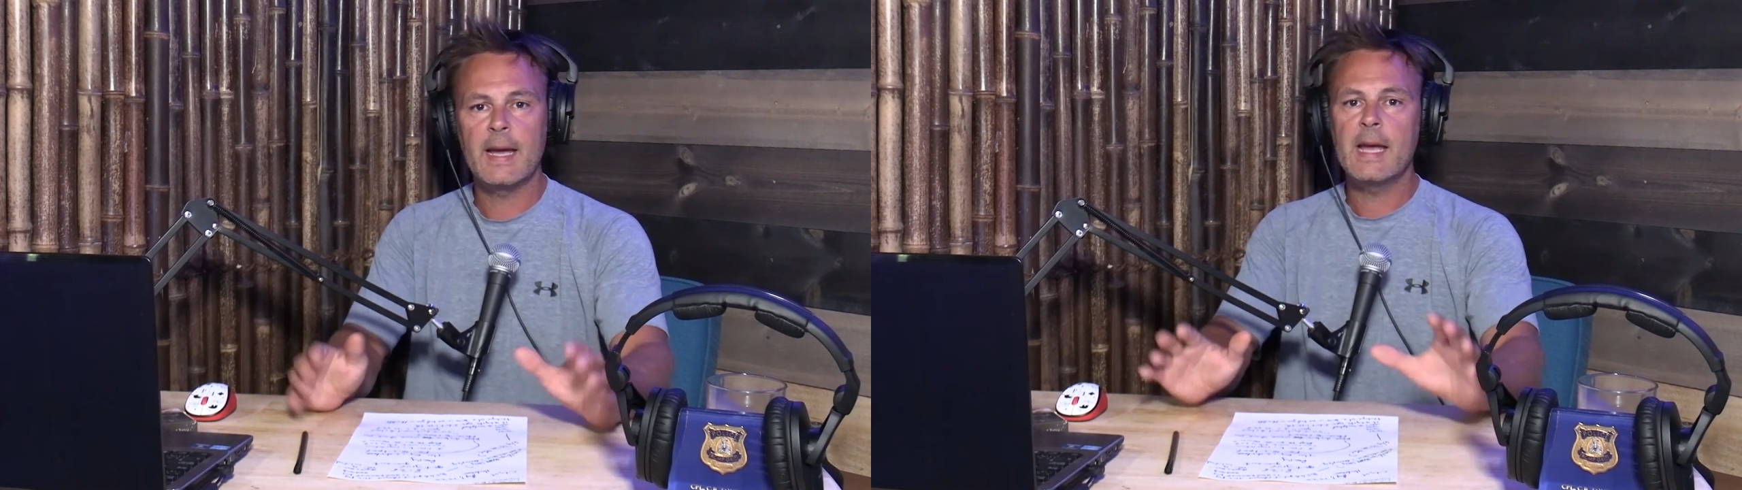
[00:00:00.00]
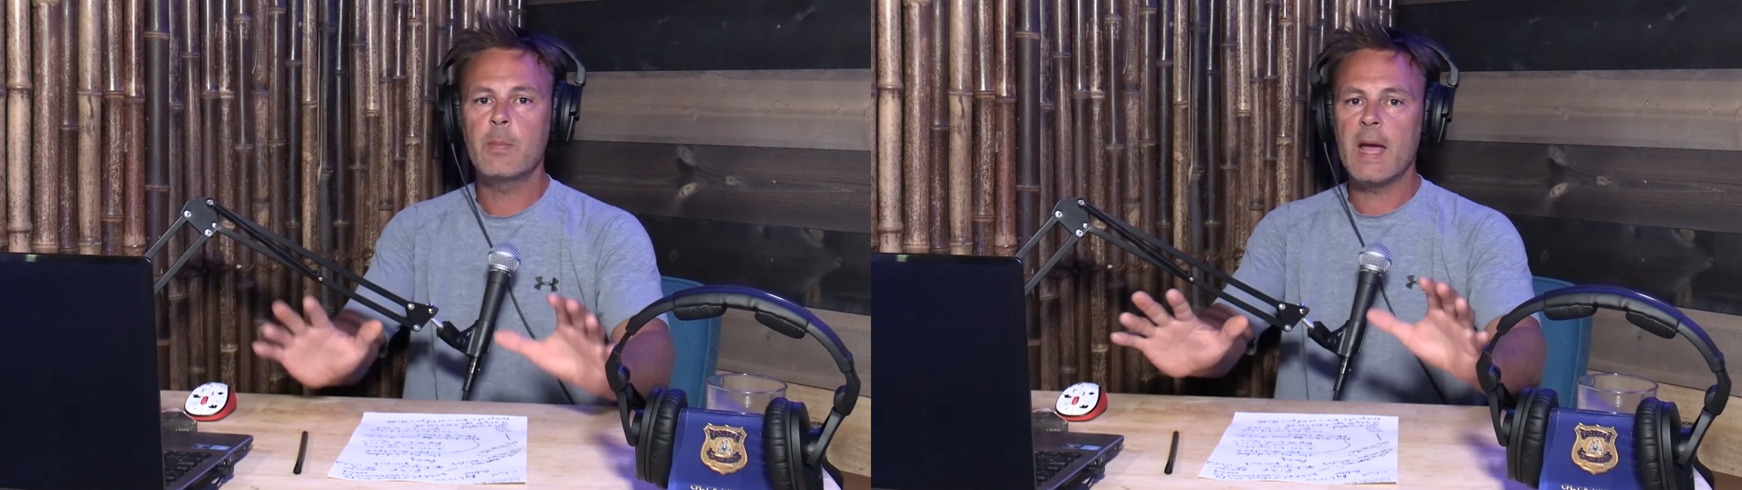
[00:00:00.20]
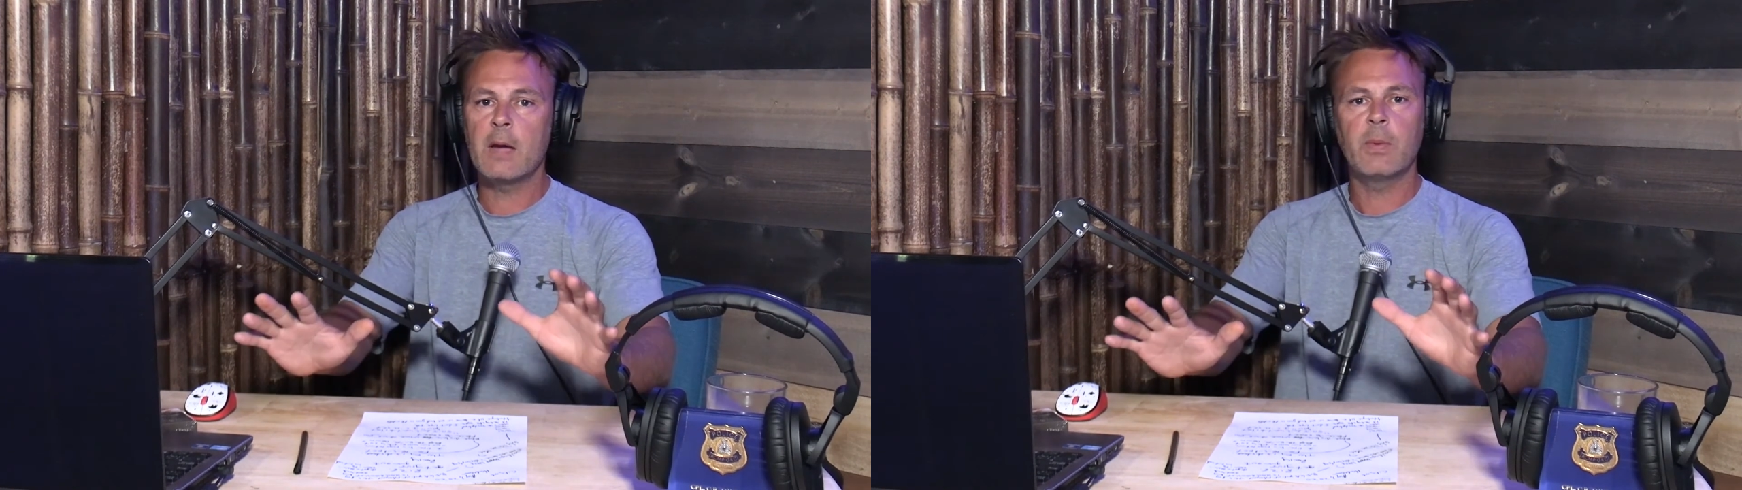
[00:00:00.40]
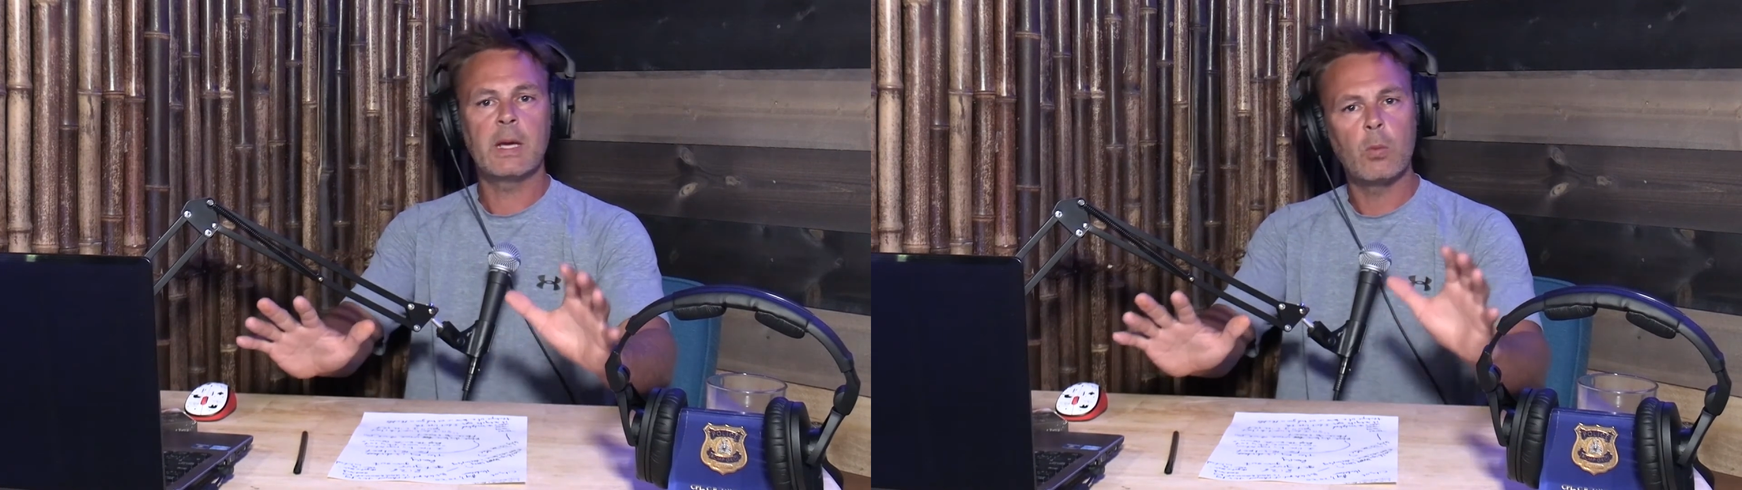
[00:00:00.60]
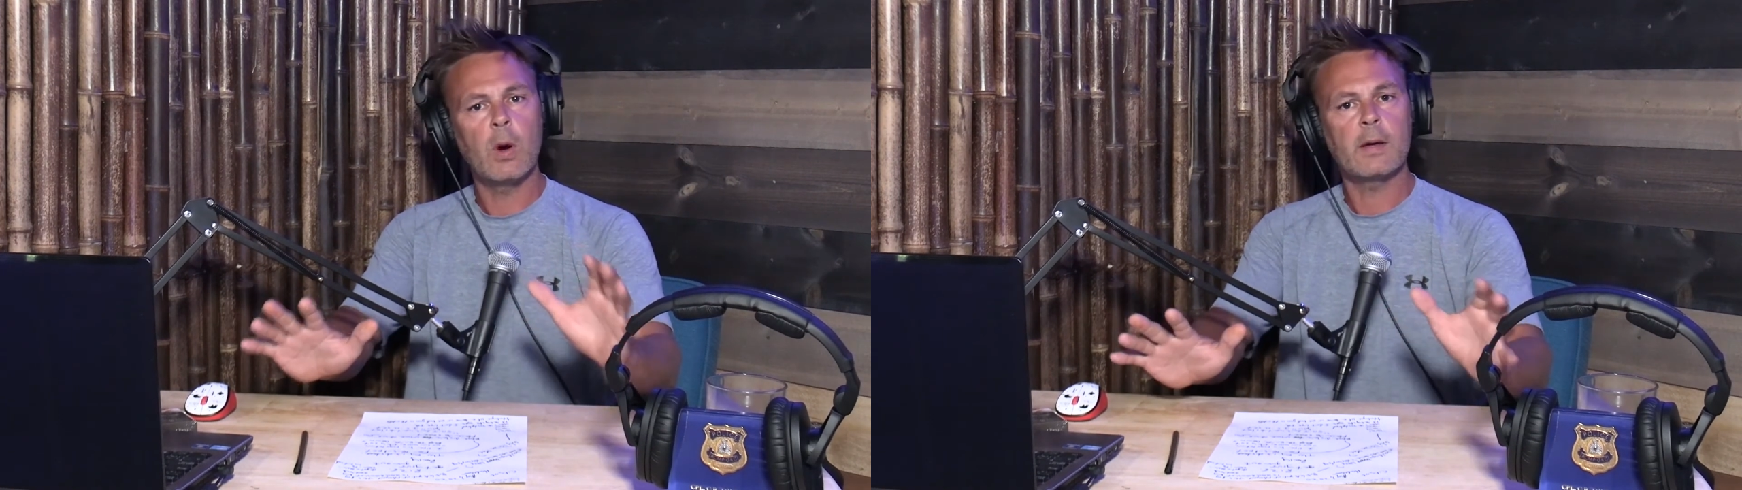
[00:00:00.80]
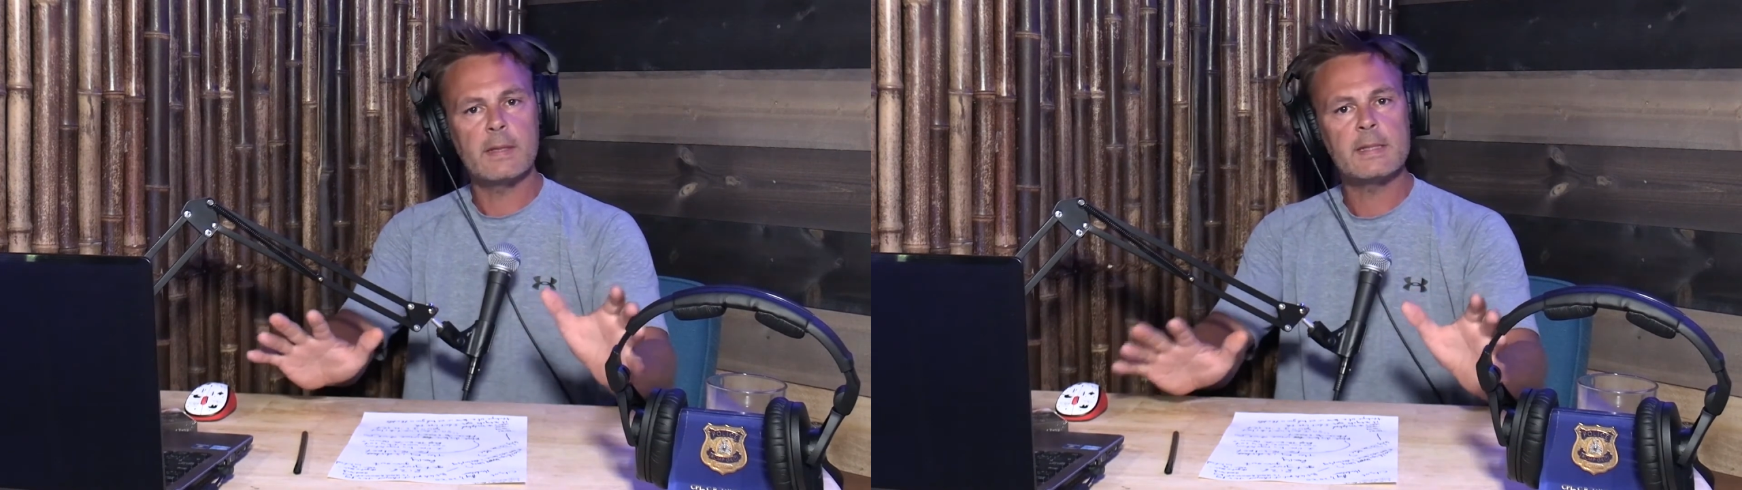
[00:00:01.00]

Hey, man, we can work